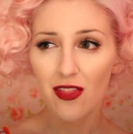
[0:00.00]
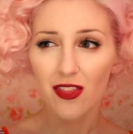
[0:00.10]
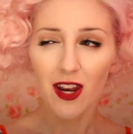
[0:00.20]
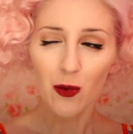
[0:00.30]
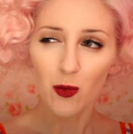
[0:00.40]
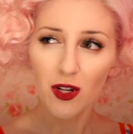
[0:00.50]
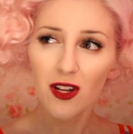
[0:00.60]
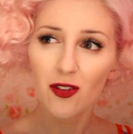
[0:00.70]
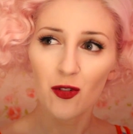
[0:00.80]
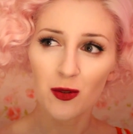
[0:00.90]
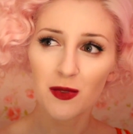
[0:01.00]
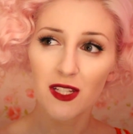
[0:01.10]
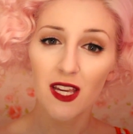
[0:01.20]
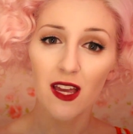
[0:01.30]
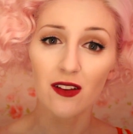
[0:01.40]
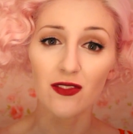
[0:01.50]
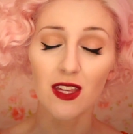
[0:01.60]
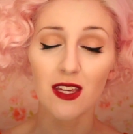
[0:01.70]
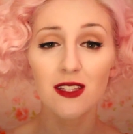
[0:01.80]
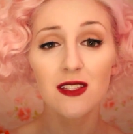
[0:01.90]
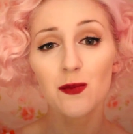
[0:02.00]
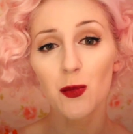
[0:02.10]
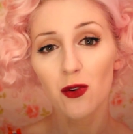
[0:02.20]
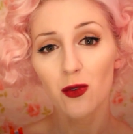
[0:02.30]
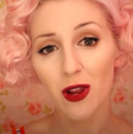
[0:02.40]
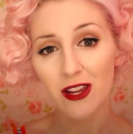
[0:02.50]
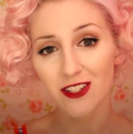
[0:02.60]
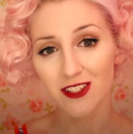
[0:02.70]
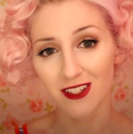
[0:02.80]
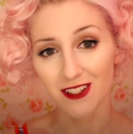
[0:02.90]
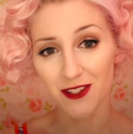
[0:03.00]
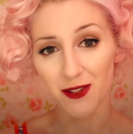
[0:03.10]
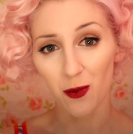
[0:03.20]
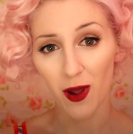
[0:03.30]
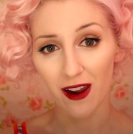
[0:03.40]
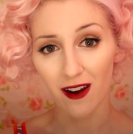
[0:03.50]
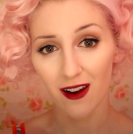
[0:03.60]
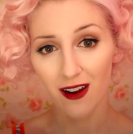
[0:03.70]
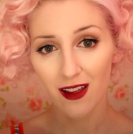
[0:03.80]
that I wouldn't normally have the inspiration to wear.